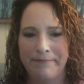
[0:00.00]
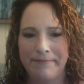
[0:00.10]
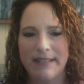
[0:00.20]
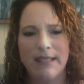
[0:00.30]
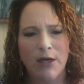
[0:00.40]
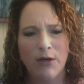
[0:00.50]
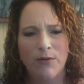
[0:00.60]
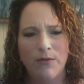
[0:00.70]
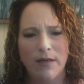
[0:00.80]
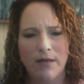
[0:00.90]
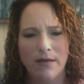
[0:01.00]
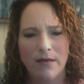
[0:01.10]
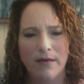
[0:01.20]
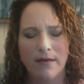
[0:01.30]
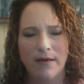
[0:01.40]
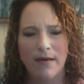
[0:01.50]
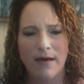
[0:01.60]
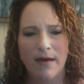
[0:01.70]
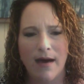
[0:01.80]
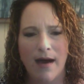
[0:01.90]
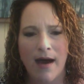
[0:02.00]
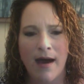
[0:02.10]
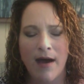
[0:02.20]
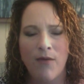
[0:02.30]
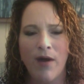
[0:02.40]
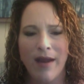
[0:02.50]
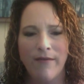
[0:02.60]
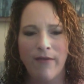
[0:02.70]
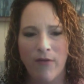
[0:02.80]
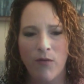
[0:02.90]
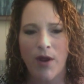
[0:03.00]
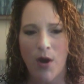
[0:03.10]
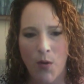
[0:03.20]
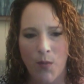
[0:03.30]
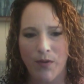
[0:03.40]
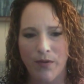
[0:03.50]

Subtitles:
So I want to give everyone hope.